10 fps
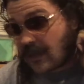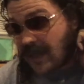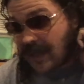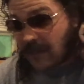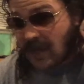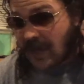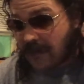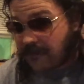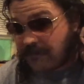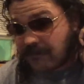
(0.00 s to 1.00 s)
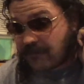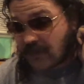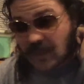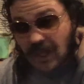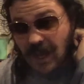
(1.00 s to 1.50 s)
I'm not.
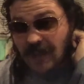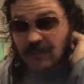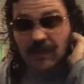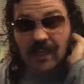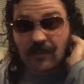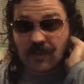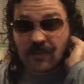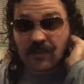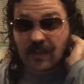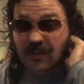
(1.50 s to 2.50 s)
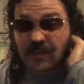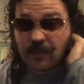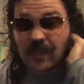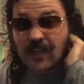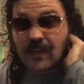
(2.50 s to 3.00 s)
To me, he's he's to
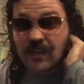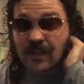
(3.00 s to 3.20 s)
me